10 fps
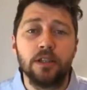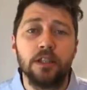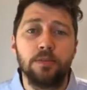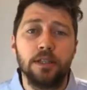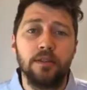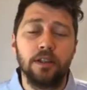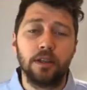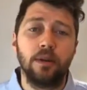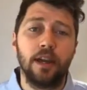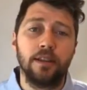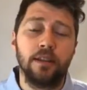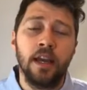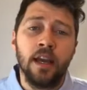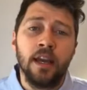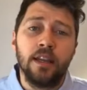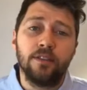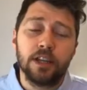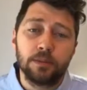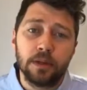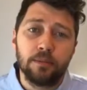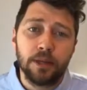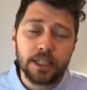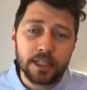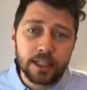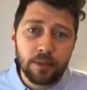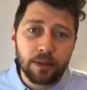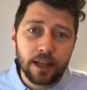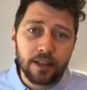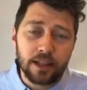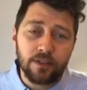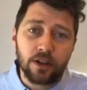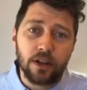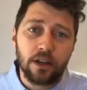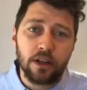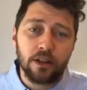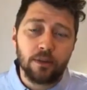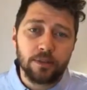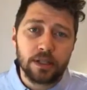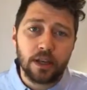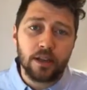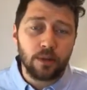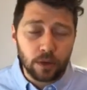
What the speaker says: So specifically around the investment pitching template that you've got on the website,